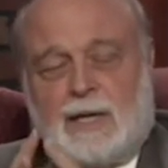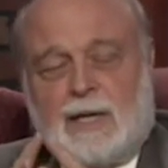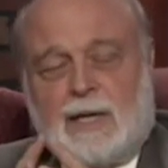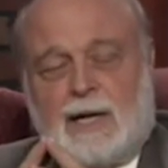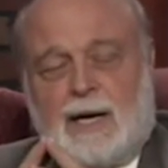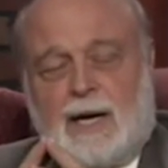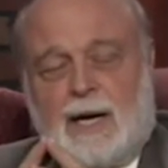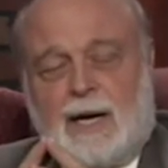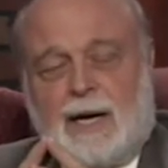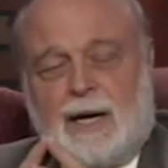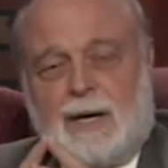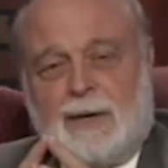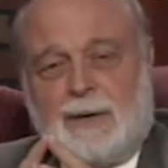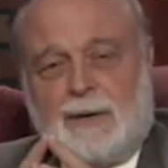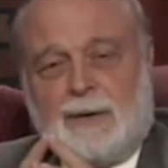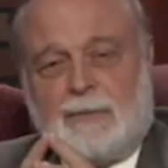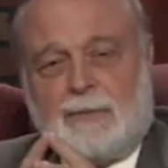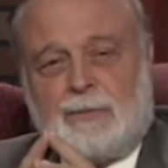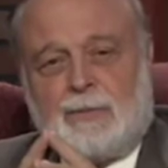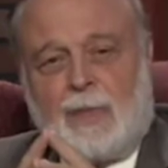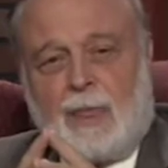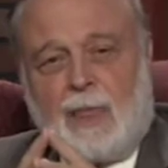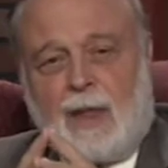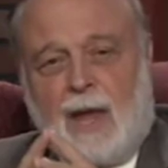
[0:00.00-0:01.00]

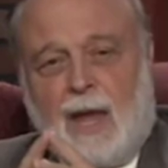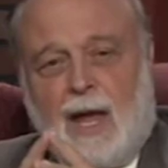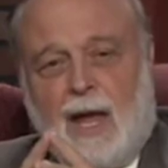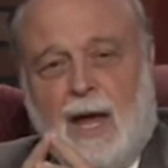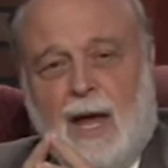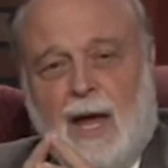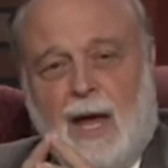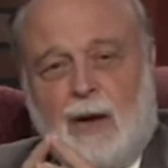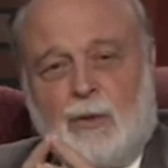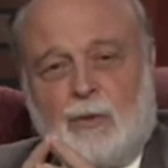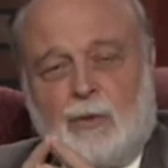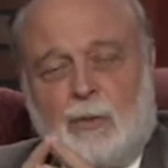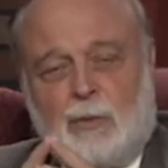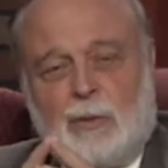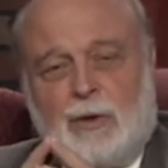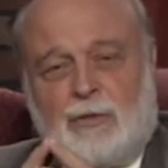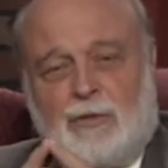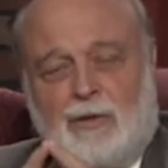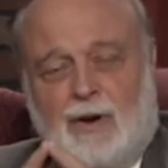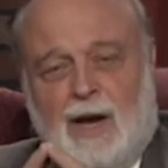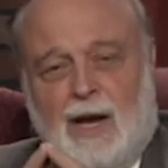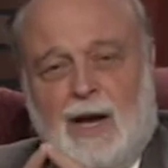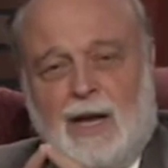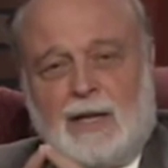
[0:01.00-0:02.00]
And we'll be
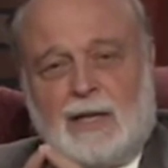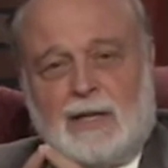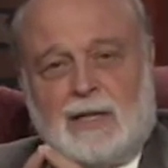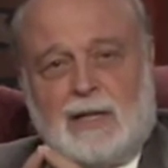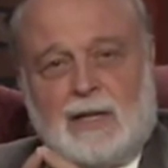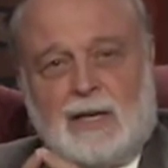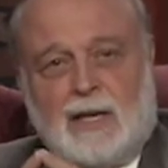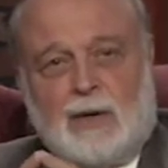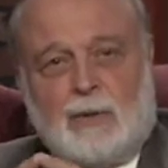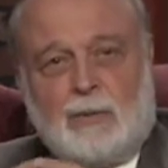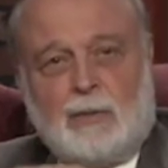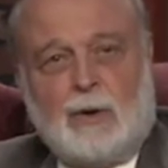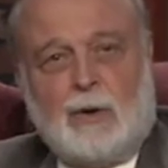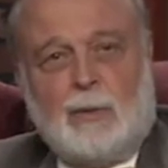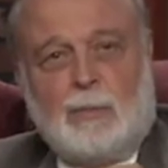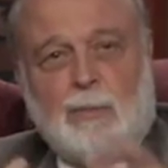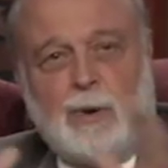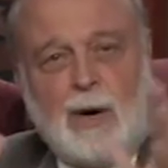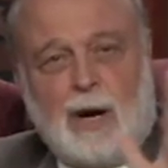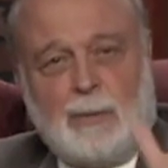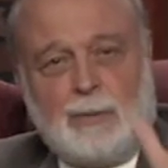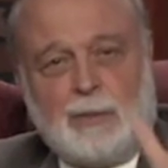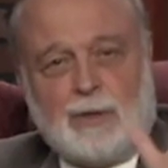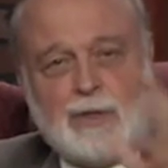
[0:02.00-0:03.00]
fine, and we'll
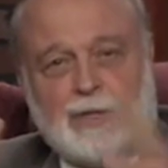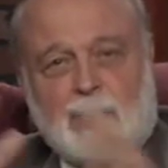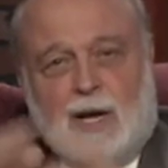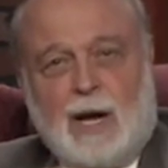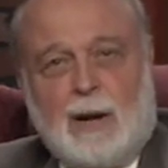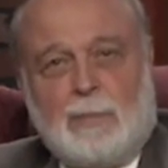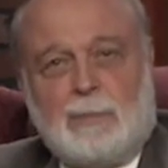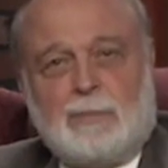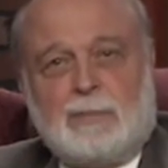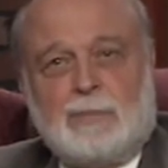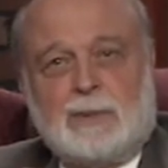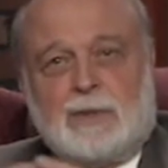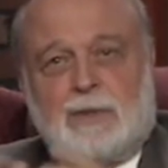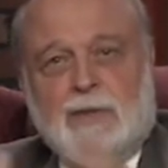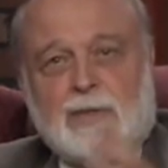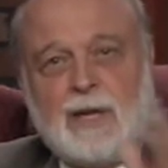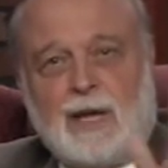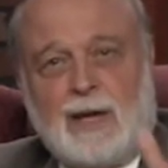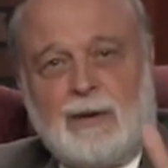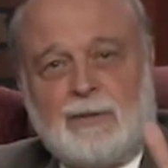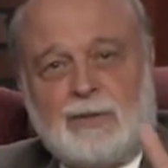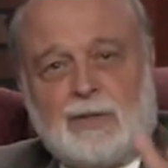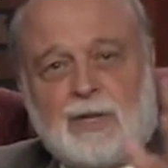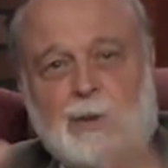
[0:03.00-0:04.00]
pop the top and
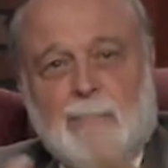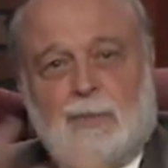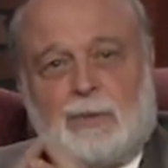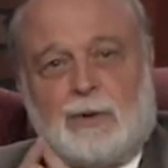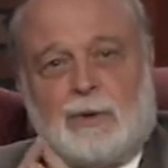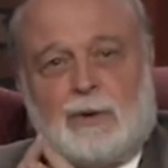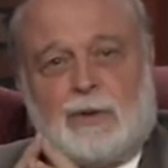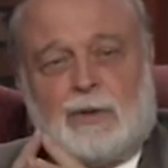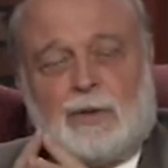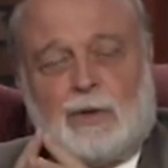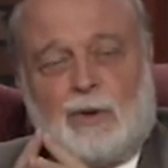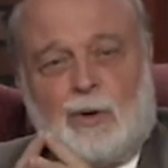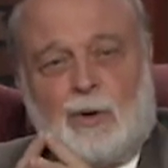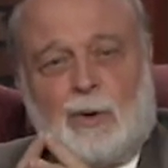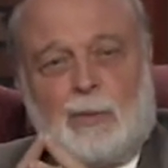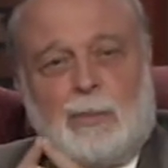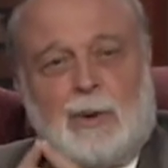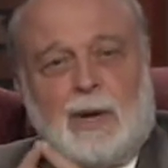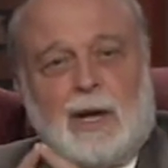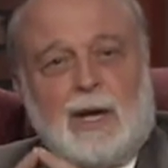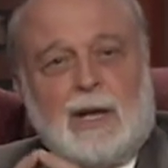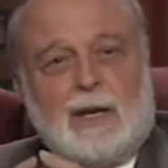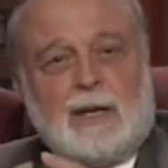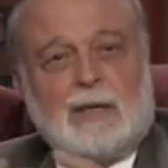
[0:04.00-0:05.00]
have supper and go to
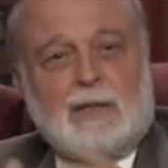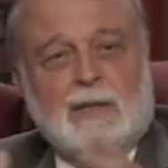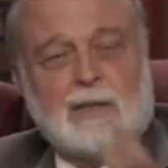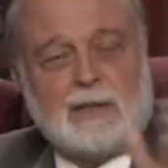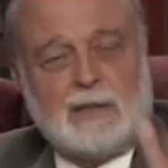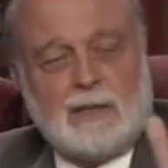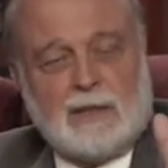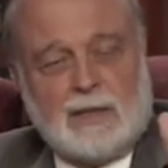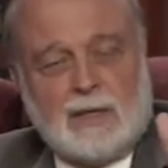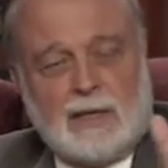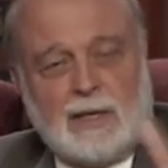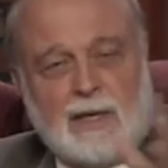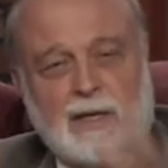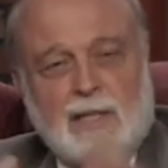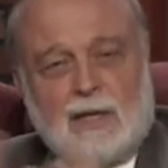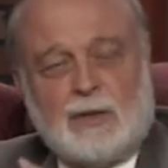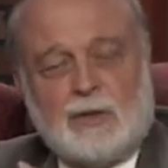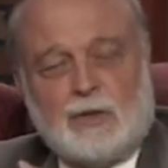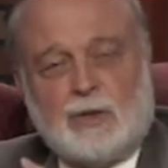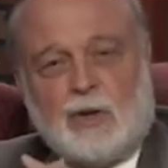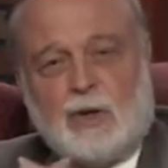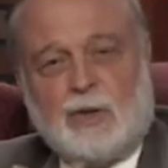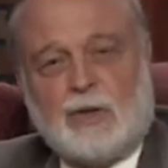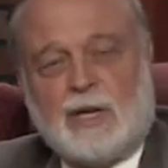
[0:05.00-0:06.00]
bed and
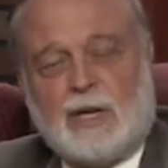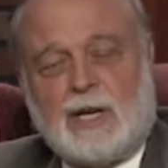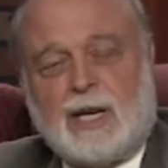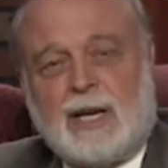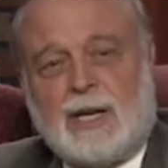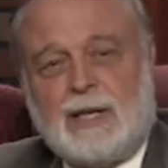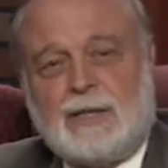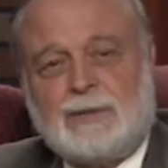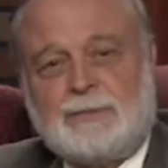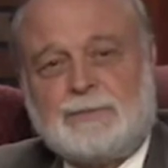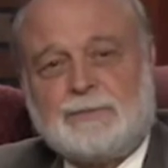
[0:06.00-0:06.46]
enjoy the night.